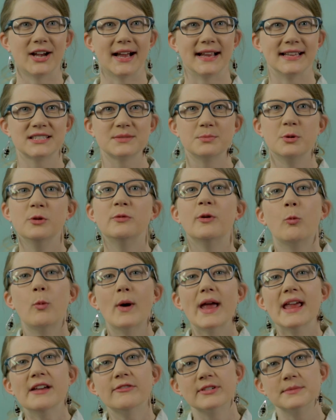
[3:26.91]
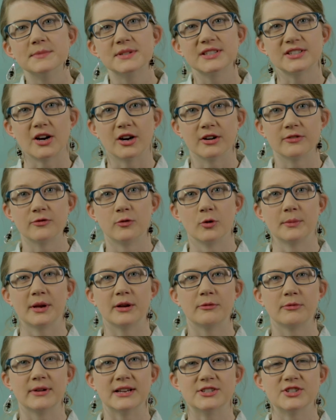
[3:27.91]
giants move away from
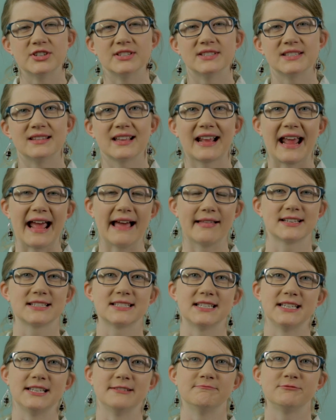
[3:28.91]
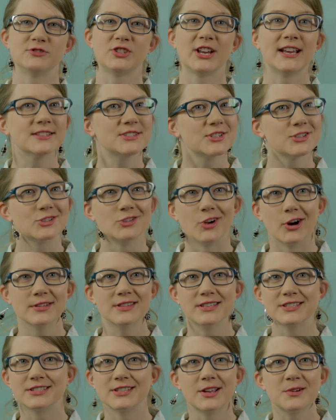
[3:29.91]
star-forming regions in the galaxy. Chances
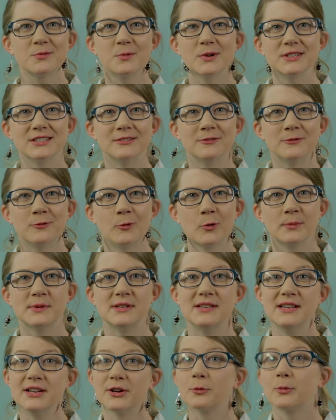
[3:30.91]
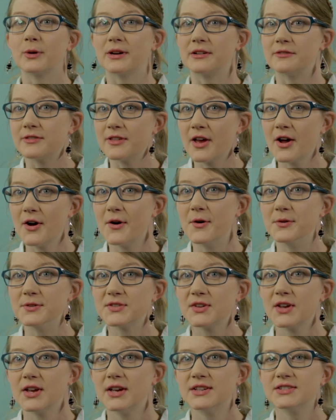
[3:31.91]
are the Sun wasn't formed near one of
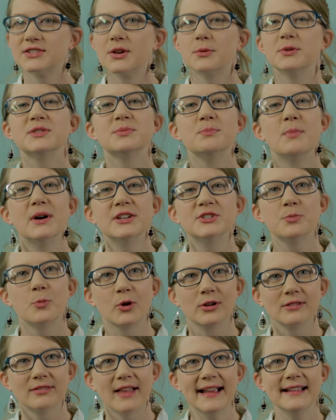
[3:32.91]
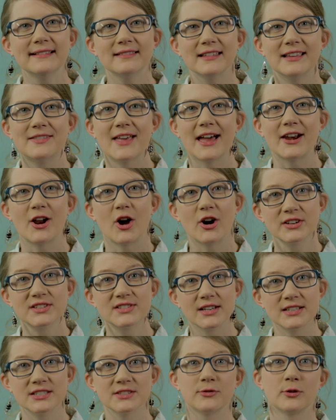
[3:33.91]
those. So it's much more likely that our
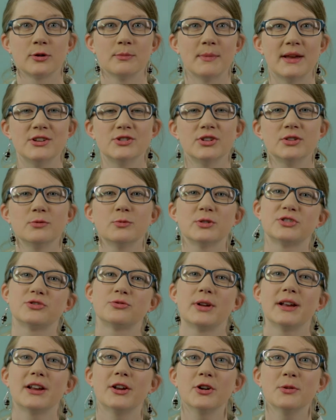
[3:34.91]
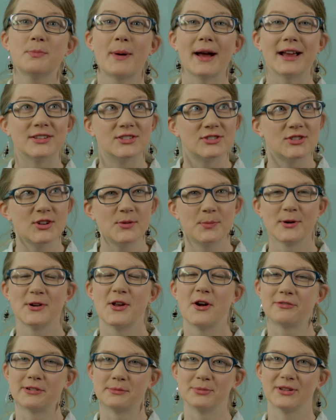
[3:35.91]
Sun's formation was triggered by a
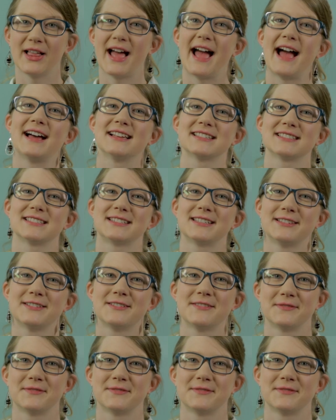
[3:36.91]
supernova blast.